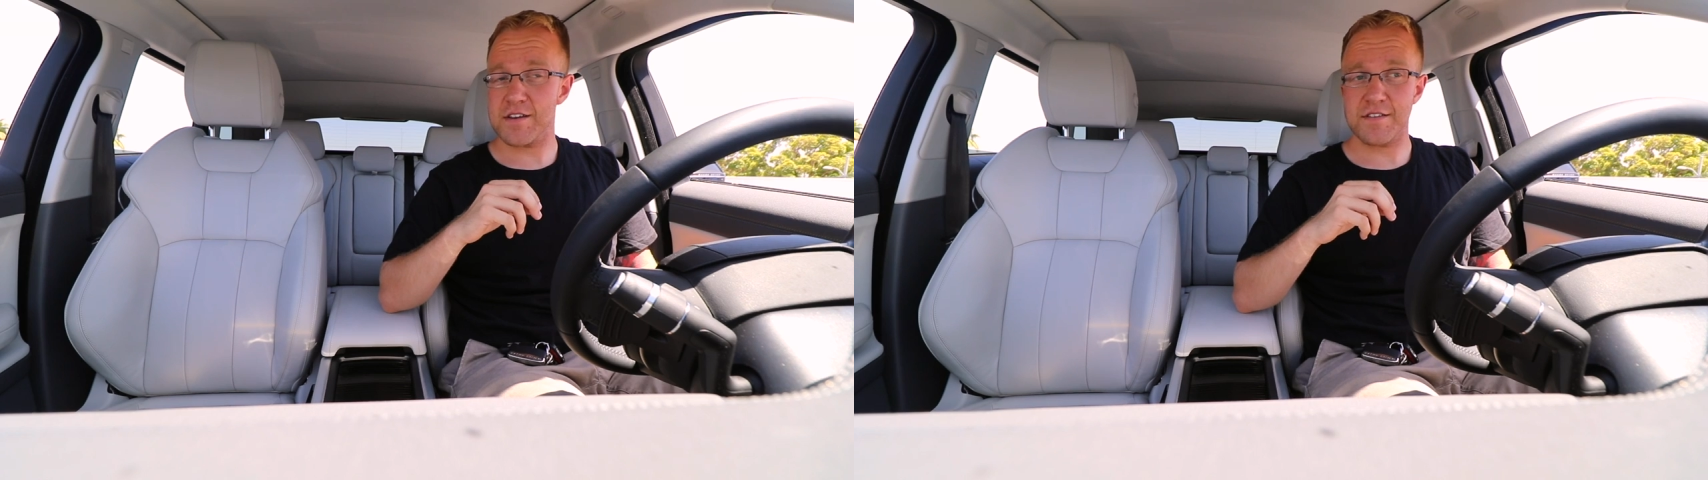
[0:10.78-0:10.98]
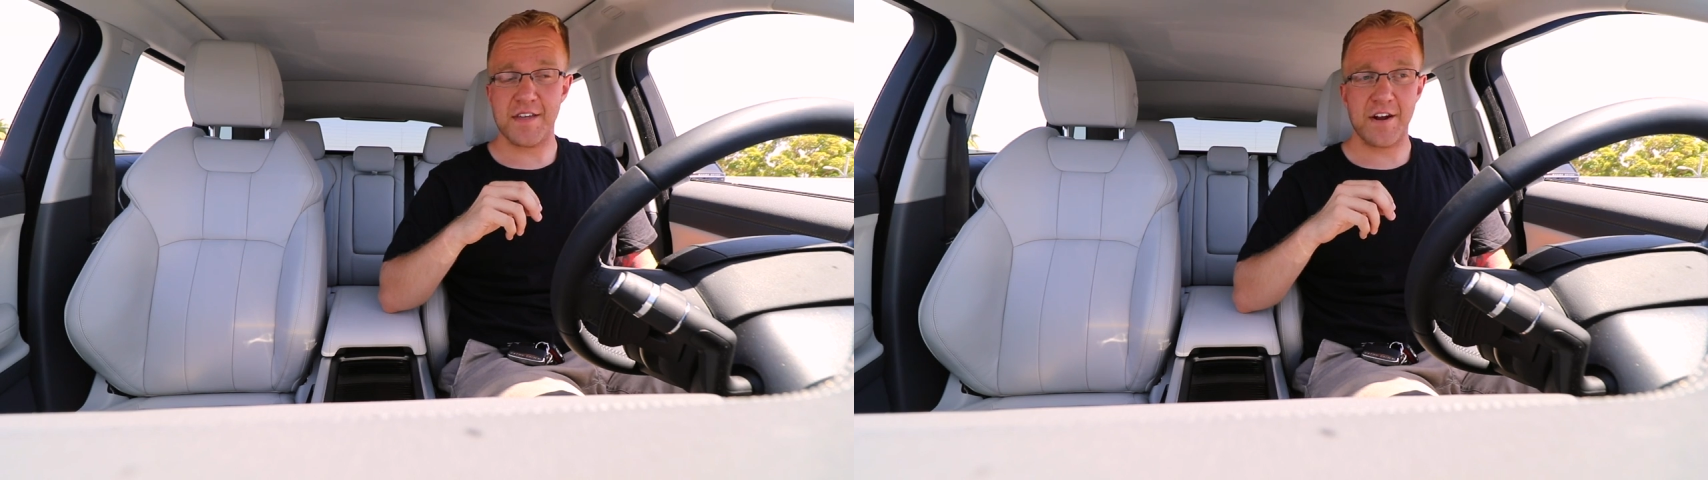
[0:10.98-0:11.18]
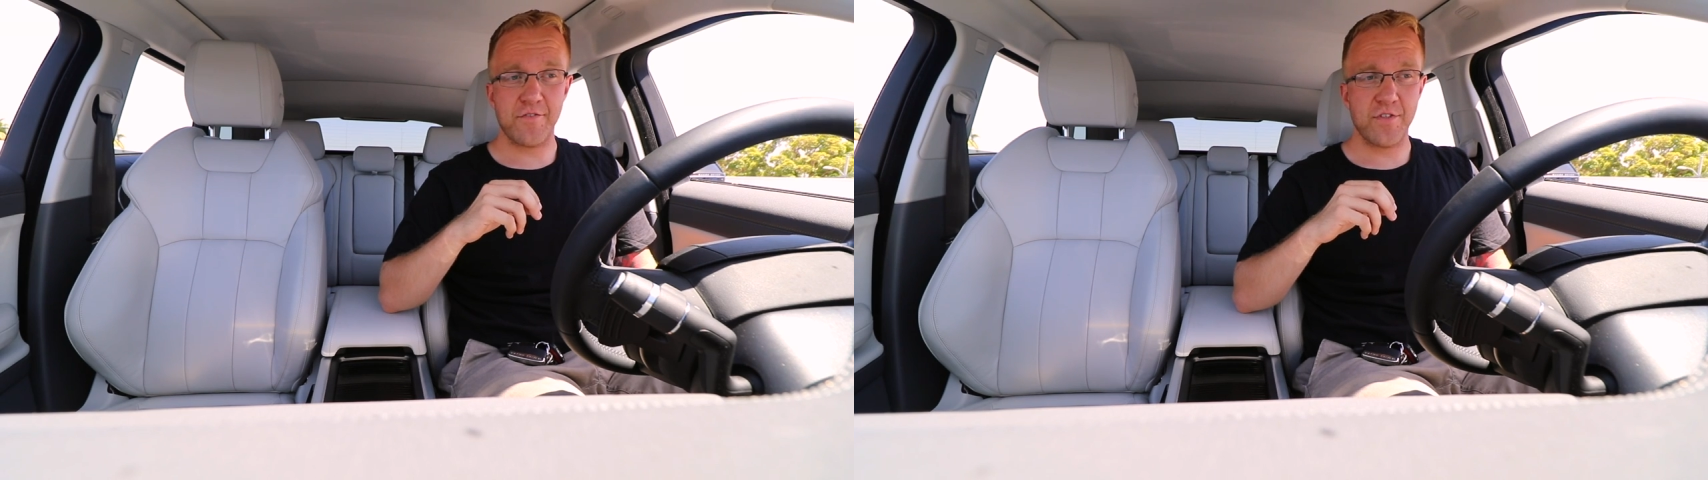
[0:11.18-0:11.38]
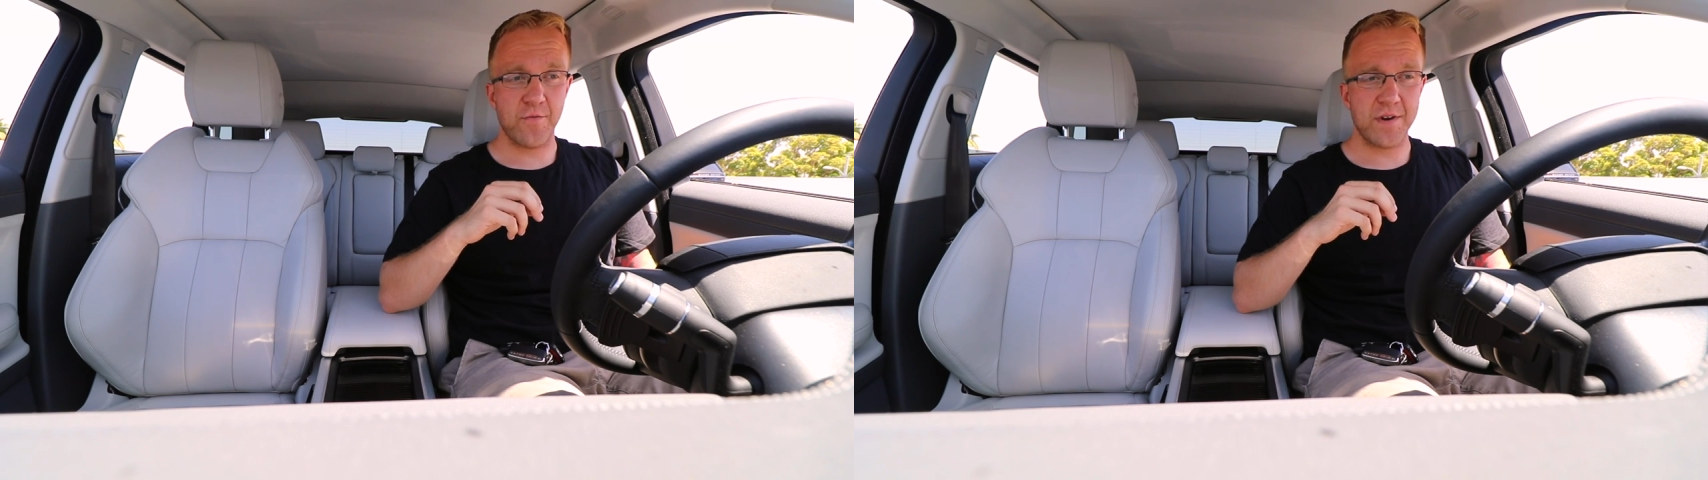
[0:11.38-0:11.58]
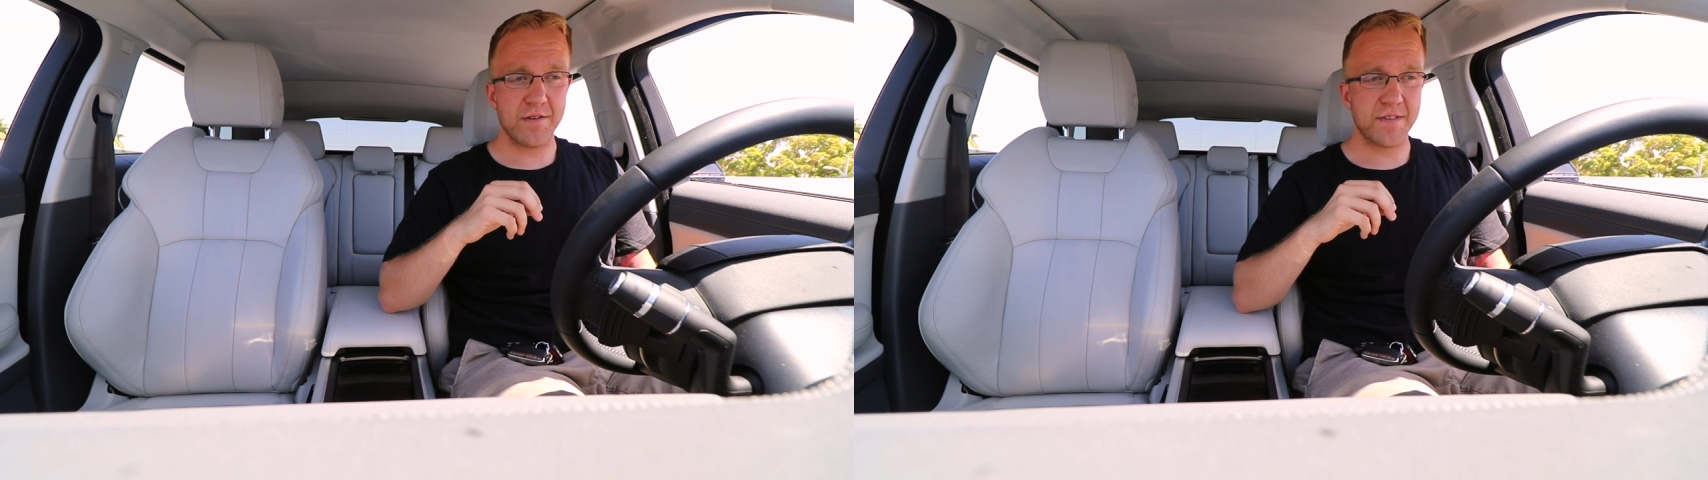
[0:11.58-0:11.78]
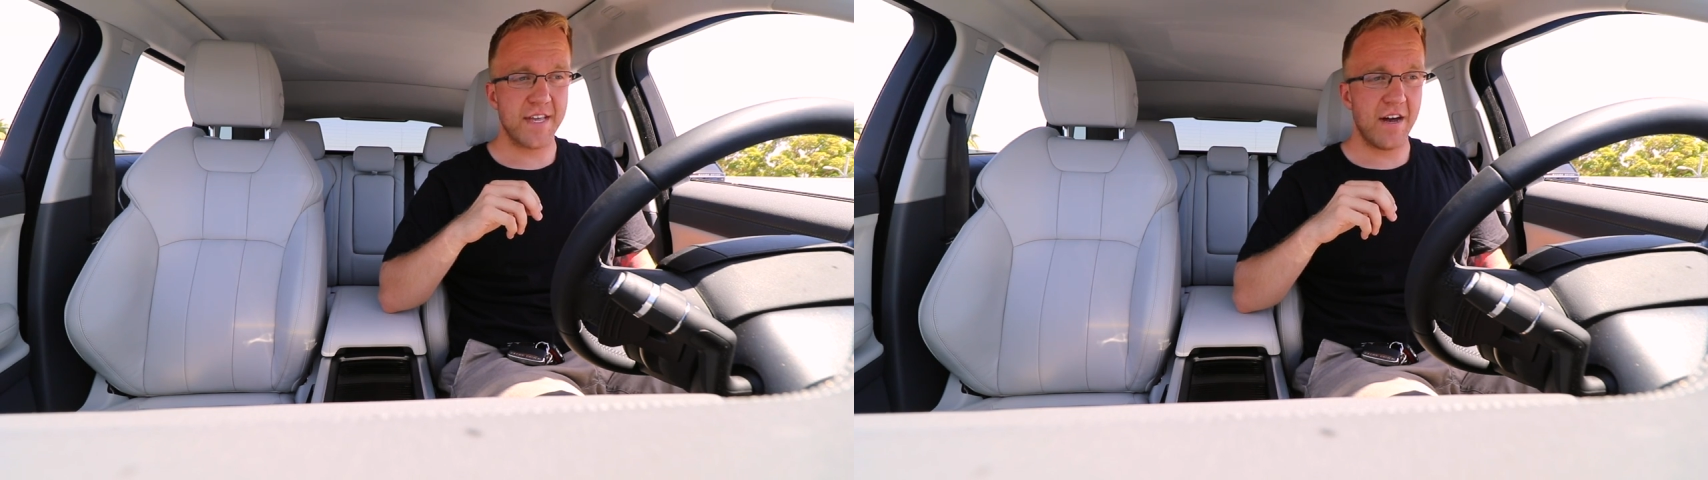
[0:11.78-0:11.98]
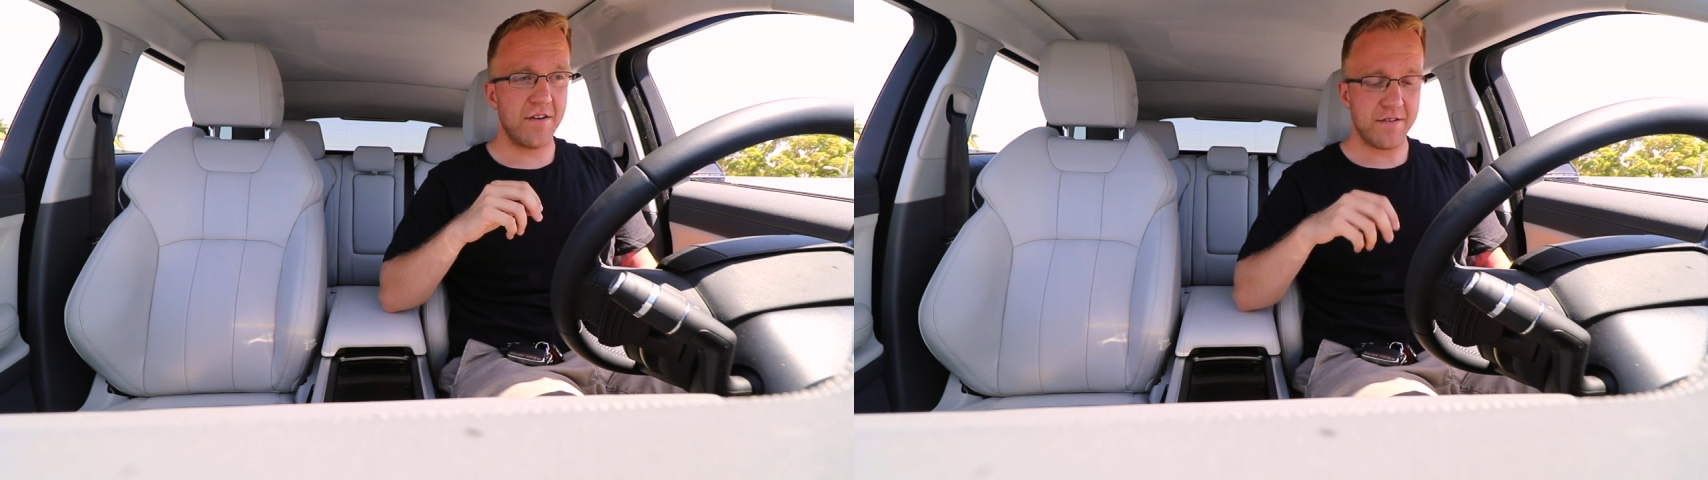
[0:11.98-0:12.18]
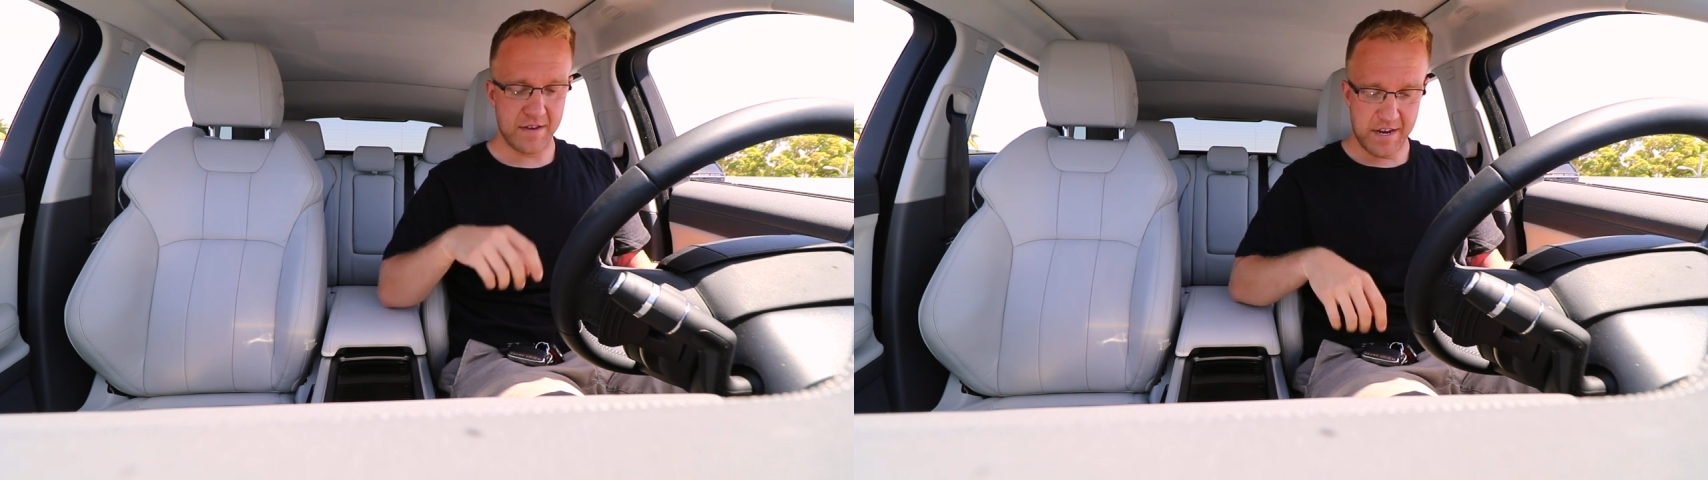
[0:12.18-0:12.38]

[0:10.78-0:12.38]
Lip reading: that I roll the windows down